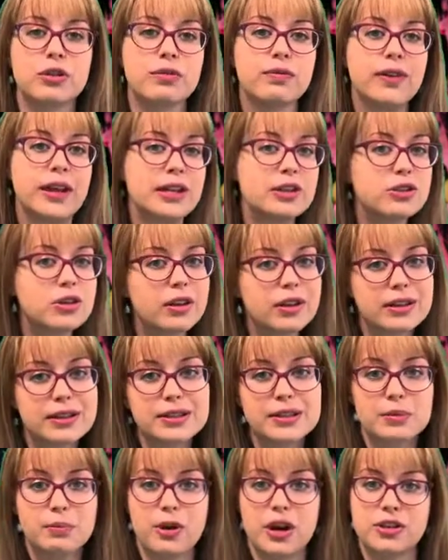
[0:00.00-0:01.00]
your facial
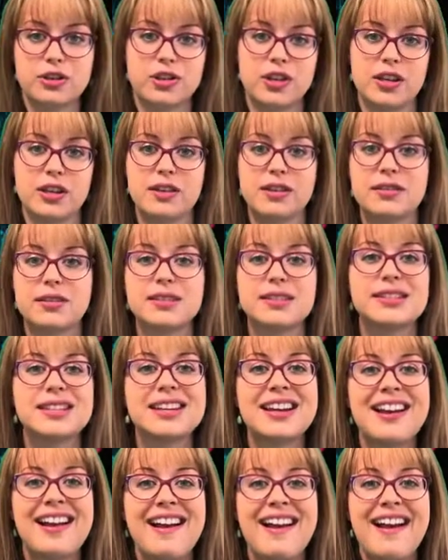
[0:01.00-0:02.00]

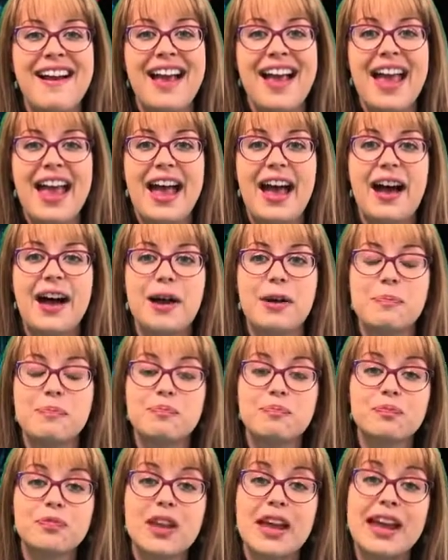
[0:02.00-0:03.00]
expressions,
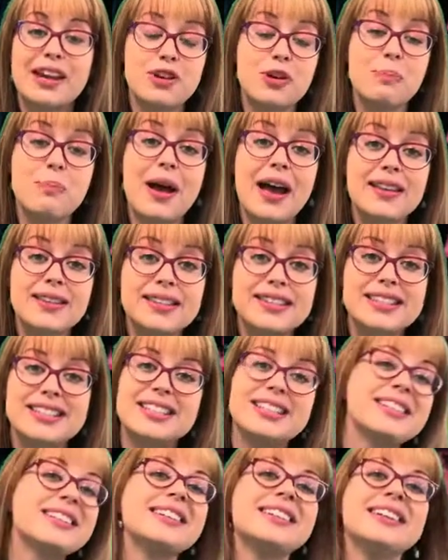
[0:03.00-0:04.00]
um, and you
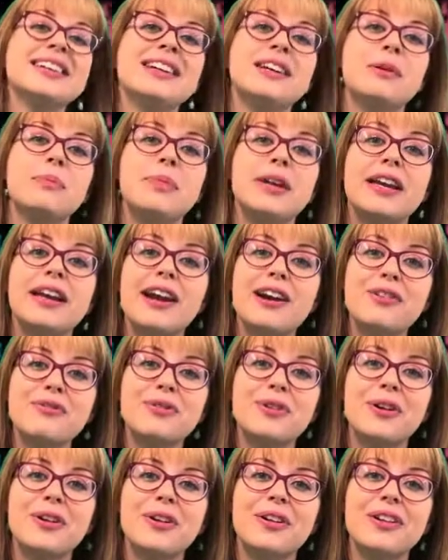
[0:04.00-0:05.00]
must be
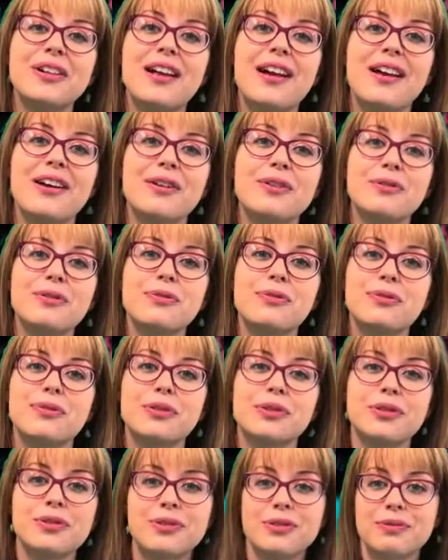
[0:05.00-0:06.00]
careful of
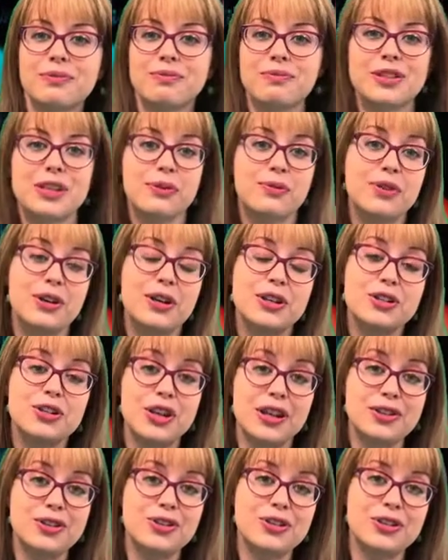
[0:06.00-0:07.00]
different
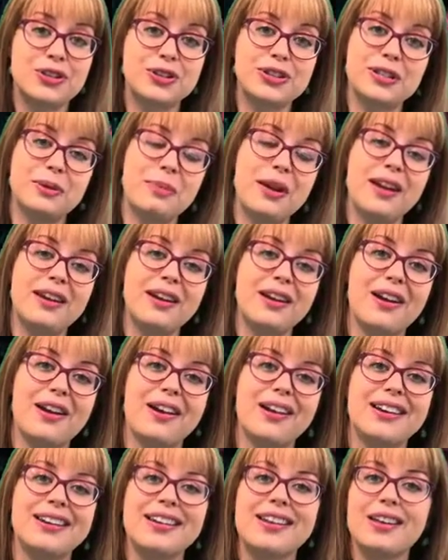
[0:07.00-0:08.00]
gestures depending
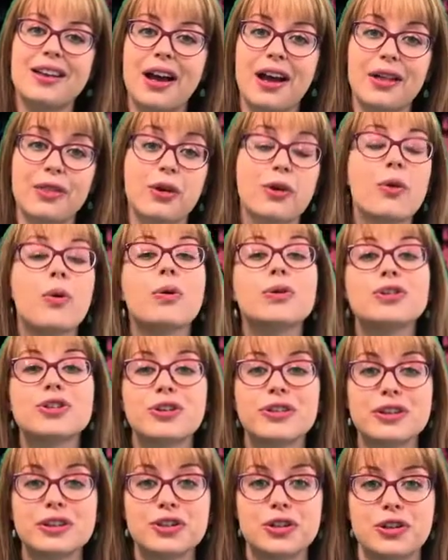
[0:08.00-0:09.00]
on uh, the
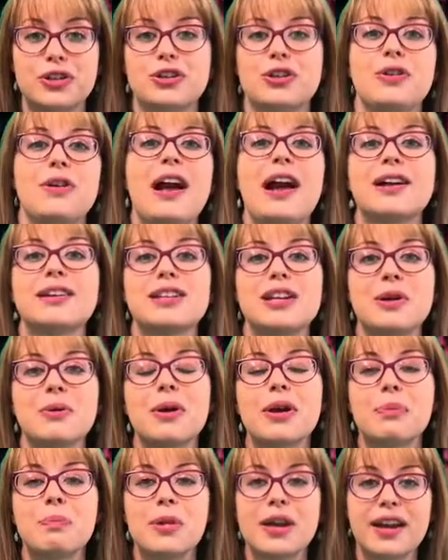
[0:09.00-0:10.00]
culture that you're interacting
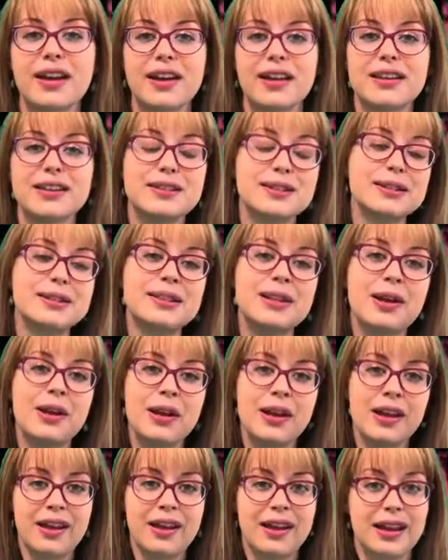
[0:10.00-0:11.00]
with, because
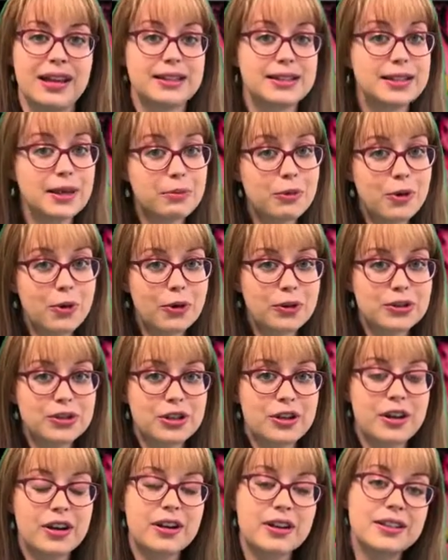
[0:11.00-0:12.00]
in some
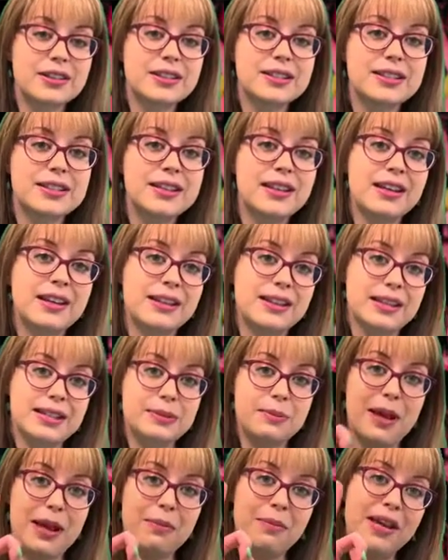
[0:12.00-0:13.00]
cultures
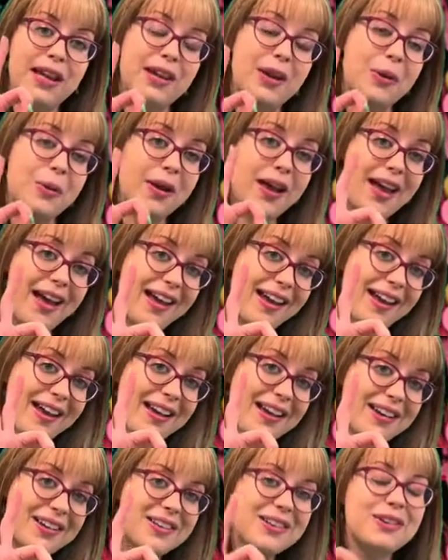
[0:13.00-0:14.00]
this might mean
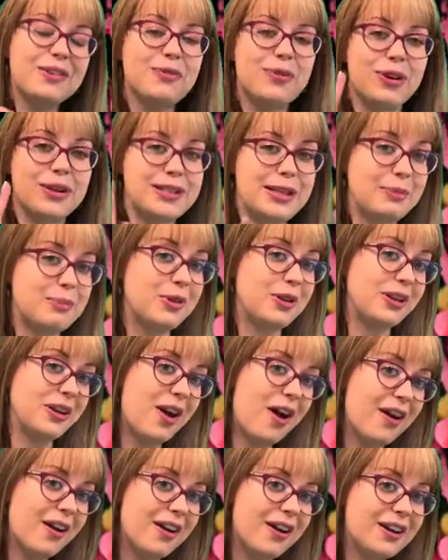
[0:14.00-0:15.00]
okay, for example in
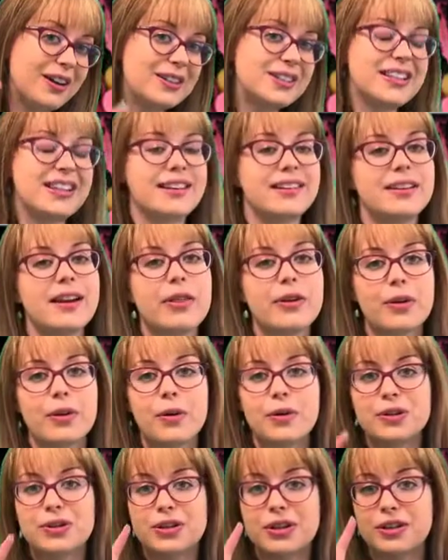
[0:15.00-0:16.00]
ours, in another
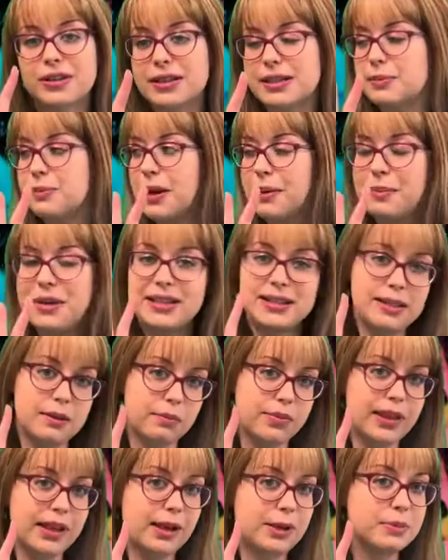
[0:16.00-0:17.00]
culture this might mean
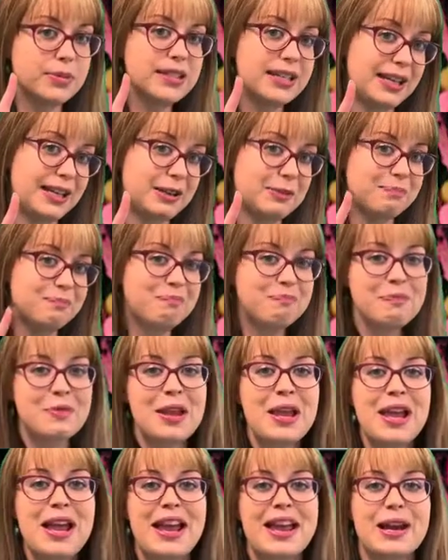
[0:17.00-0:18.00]
something obscene.
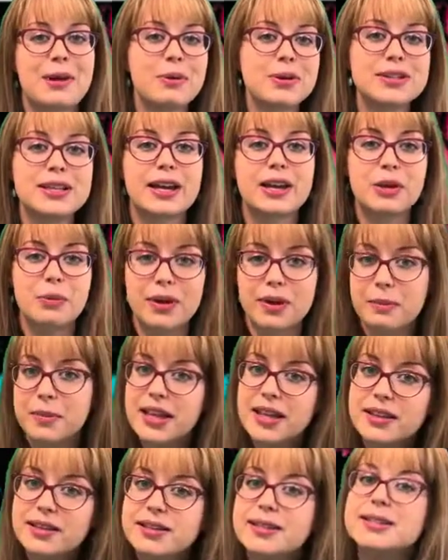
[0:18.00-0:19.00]
And I won't tell you what it
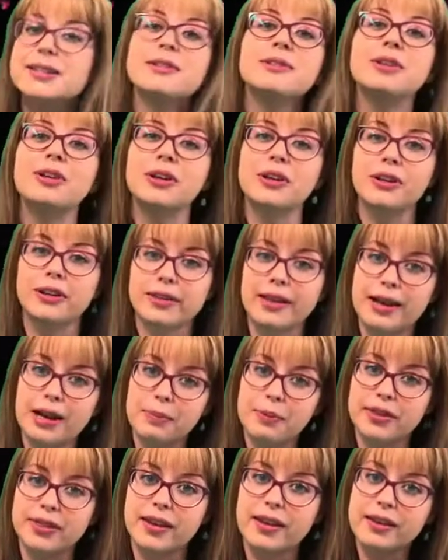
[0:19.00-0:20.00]
means, you can look that
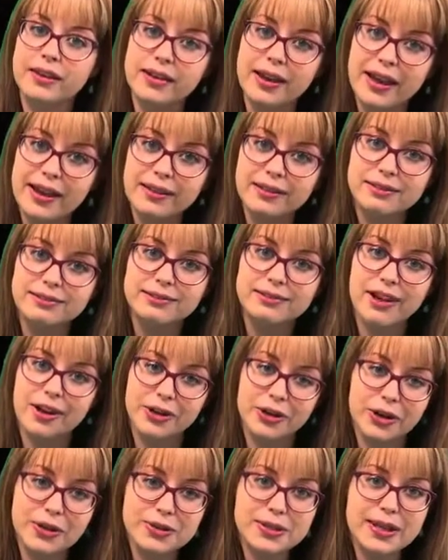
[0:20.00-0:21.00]
up on the internet
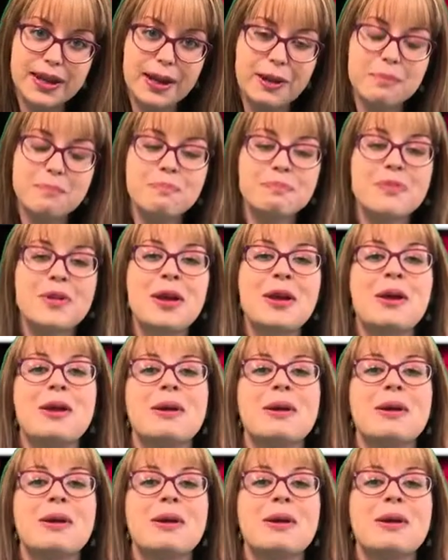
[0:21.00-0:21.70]
on your own time,